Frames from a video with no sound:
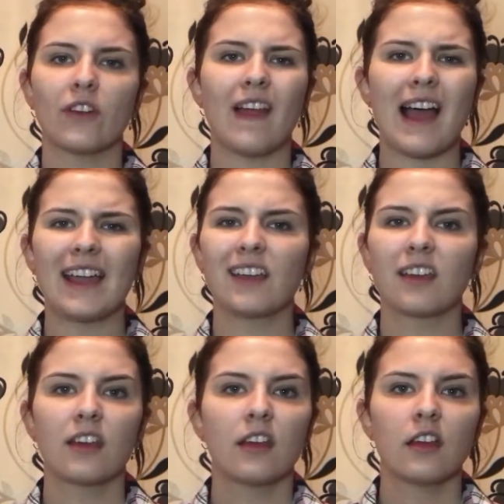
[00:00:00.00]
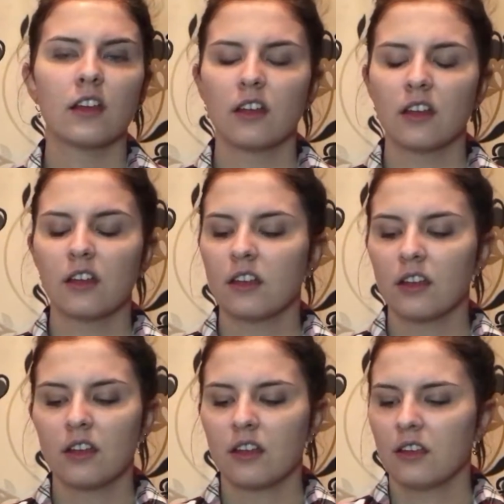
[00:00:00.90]
for like
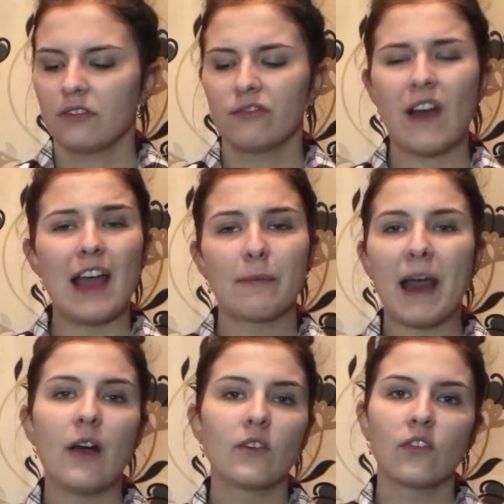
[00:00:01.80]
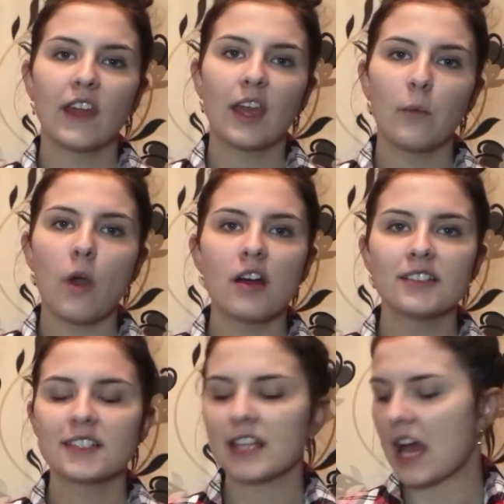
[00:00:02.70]
£5 I think it
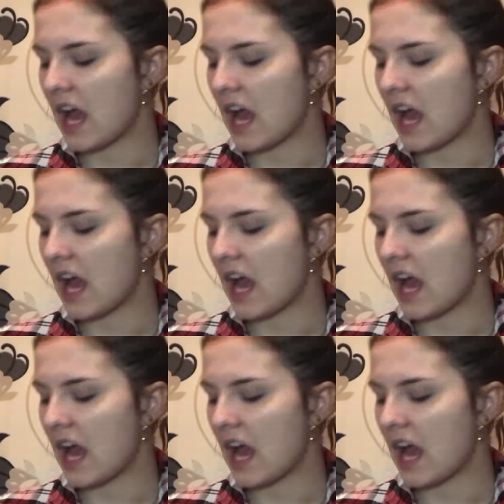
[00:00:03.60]
was,